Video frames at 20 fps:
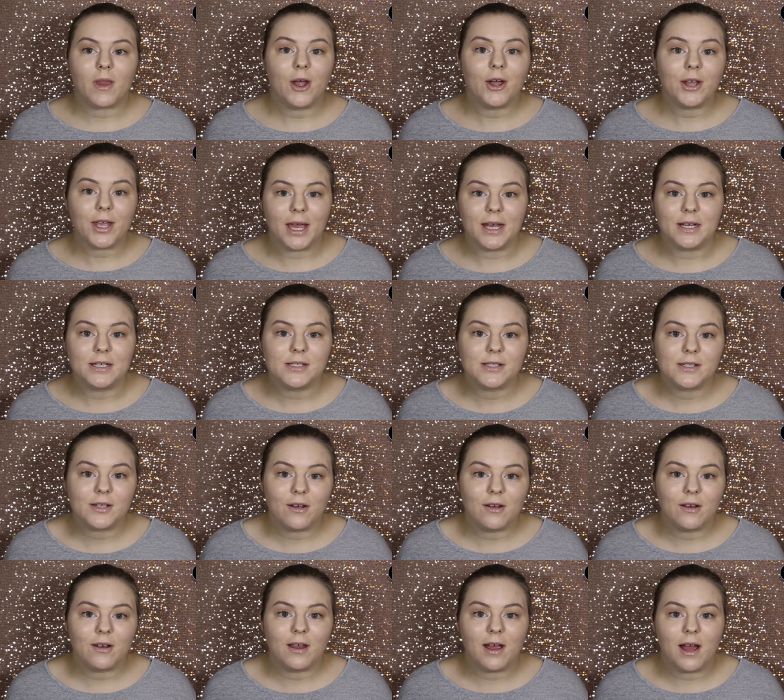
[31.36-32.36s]
Okay, so
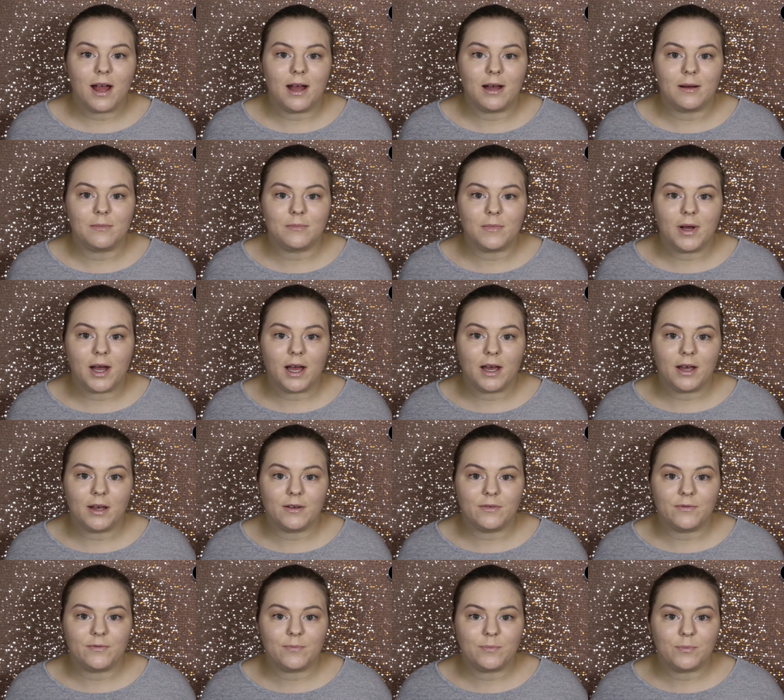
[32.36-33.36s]

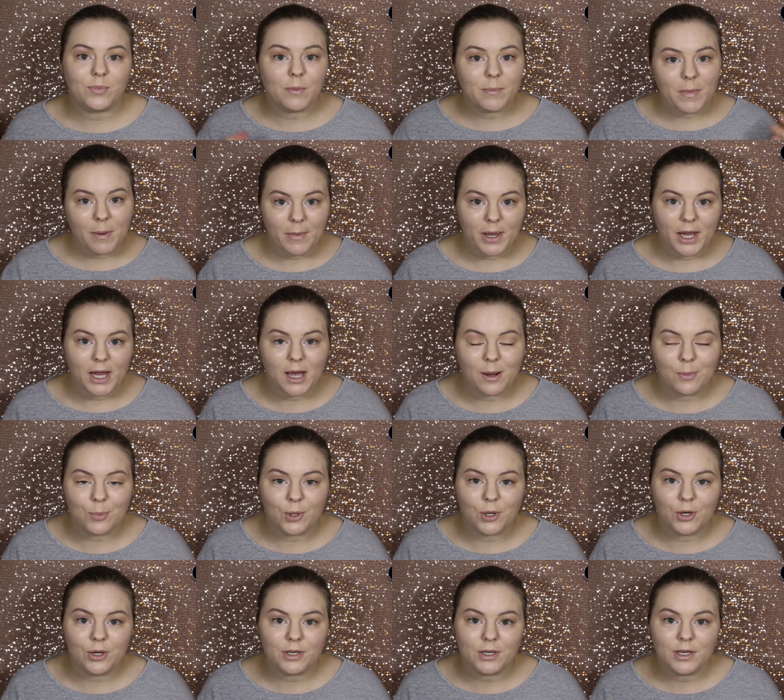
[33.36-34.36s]
I've put my makeup
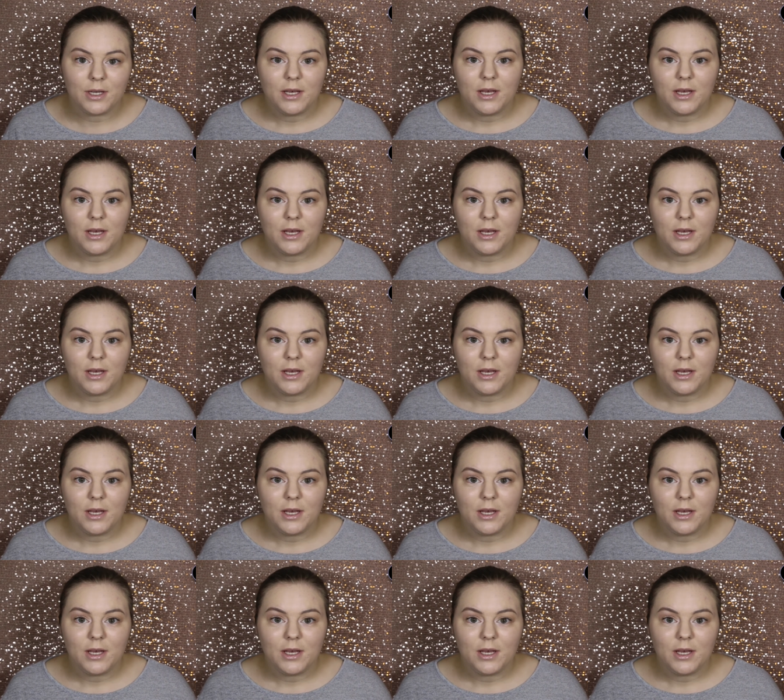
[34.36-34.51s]
on.